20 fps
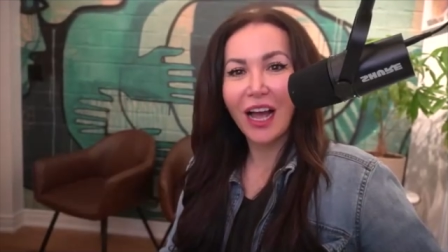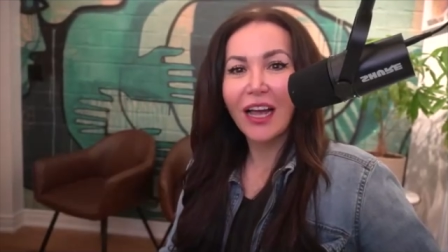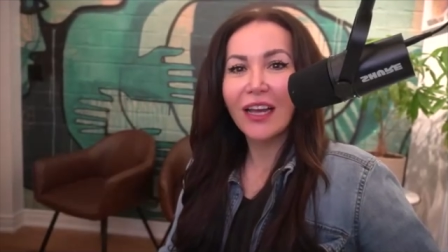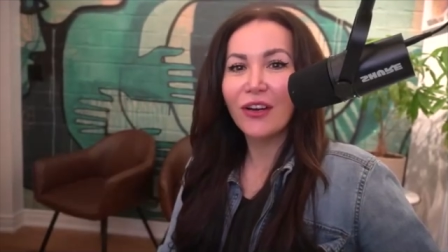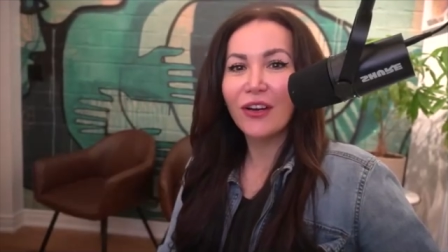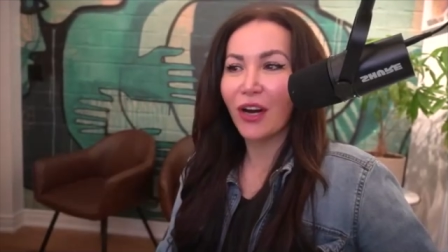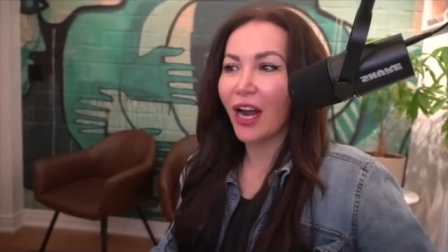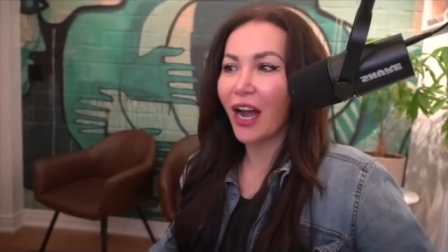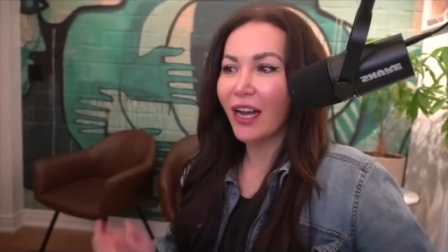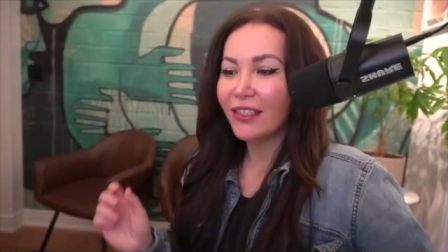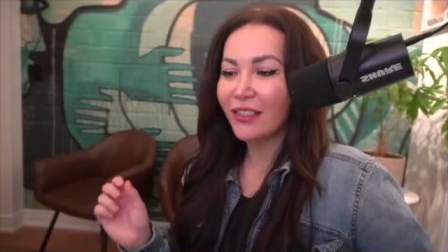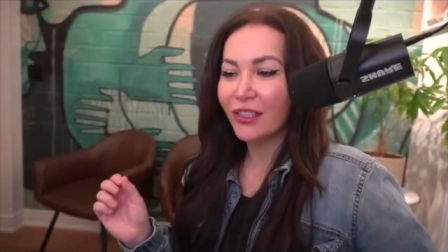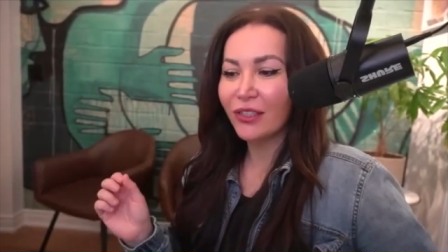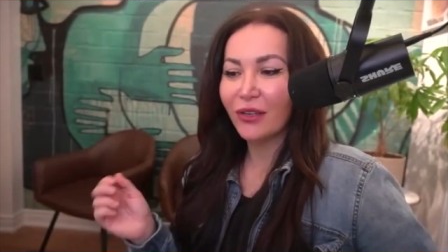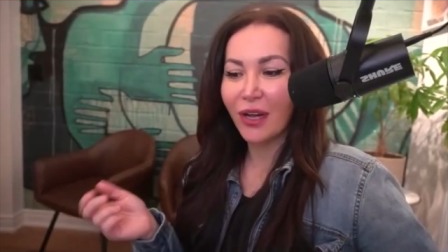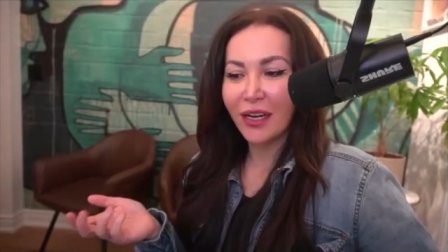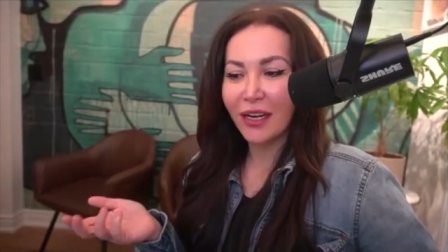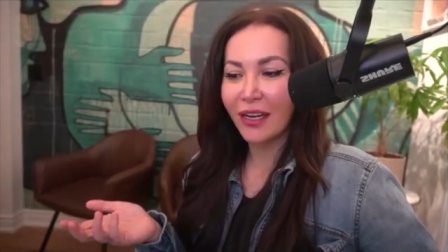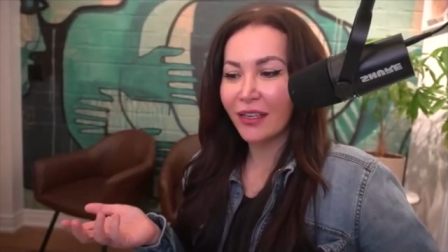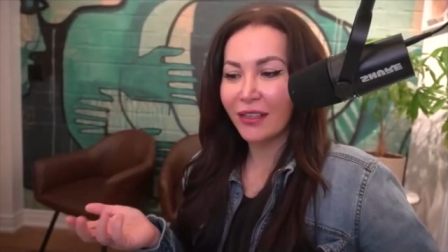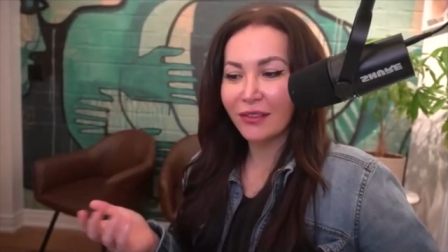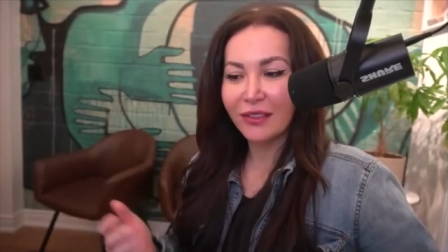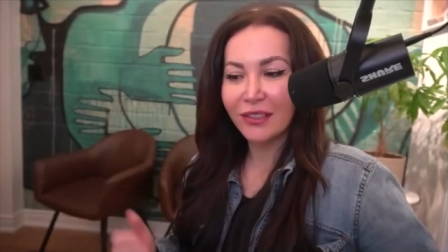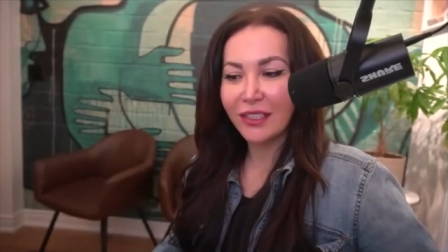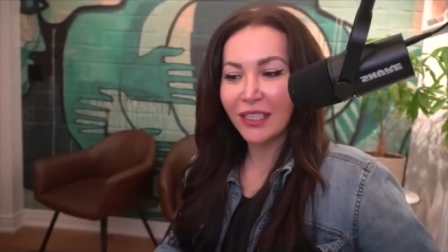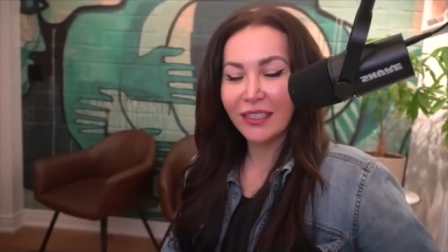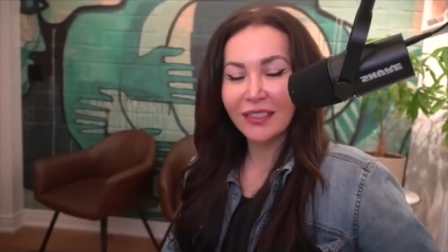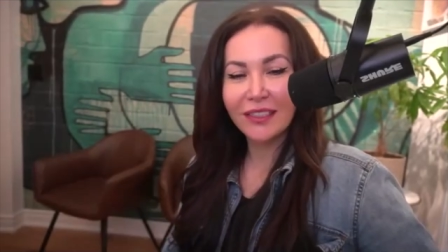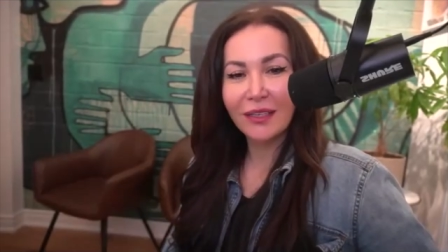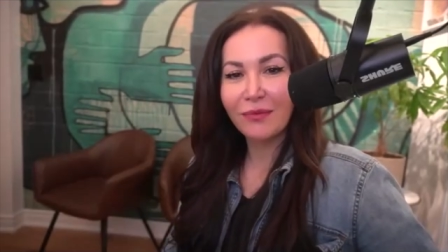I do. And I
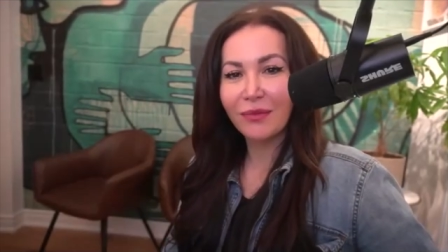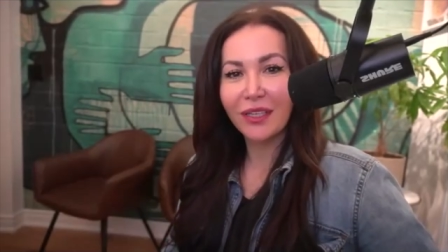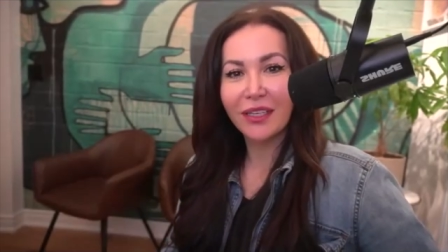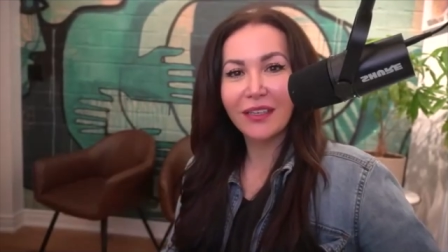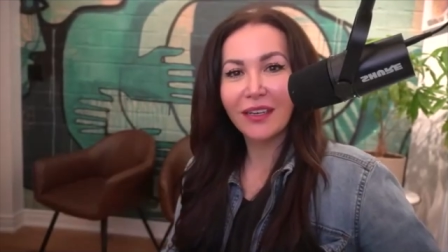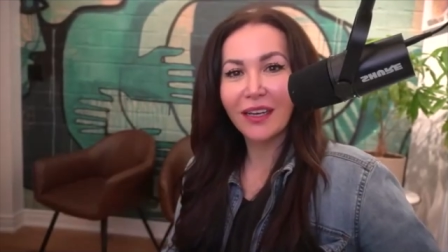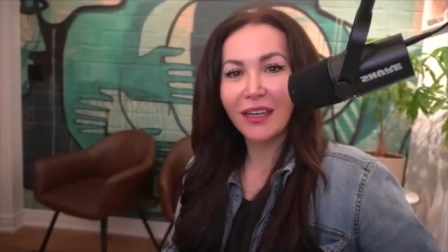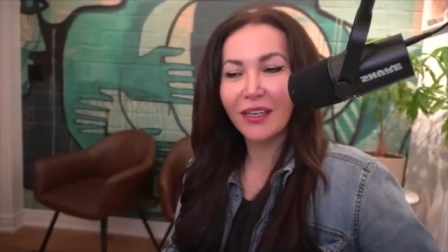say the same thing.